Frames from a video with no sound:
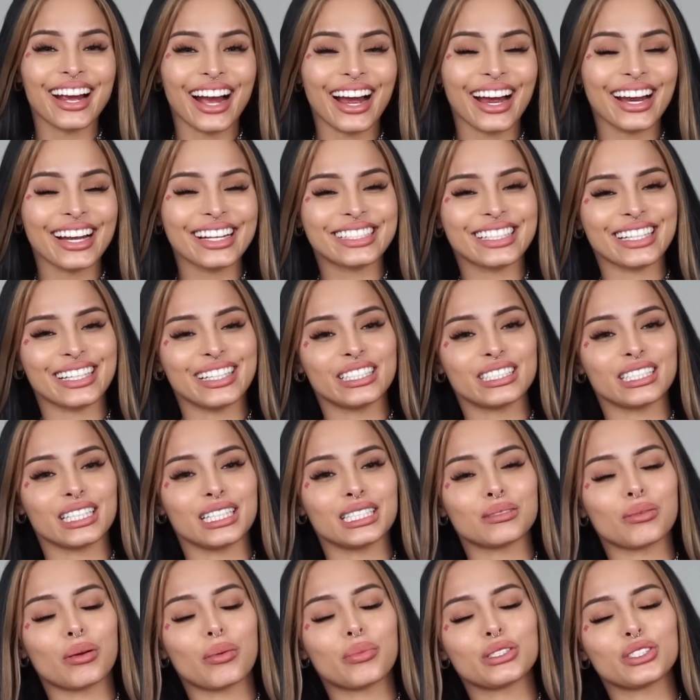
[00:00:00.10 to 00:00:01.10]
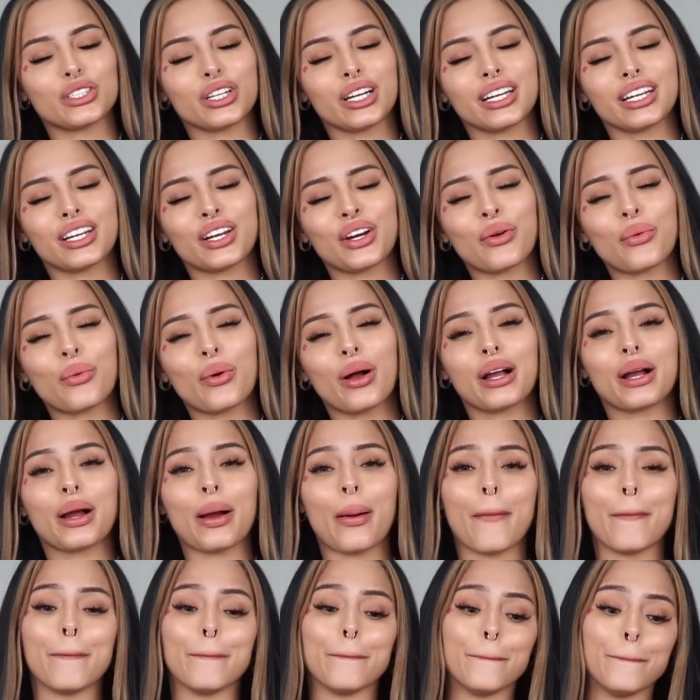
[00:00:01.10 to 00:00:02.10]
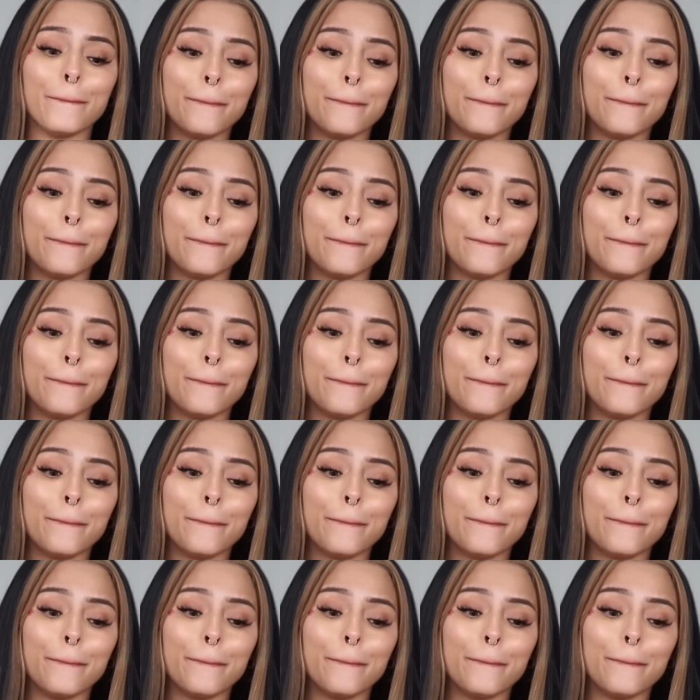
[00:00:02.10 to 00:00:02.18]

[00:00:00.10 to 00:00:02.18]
guys, it's Isabel Bedoya here. Welcome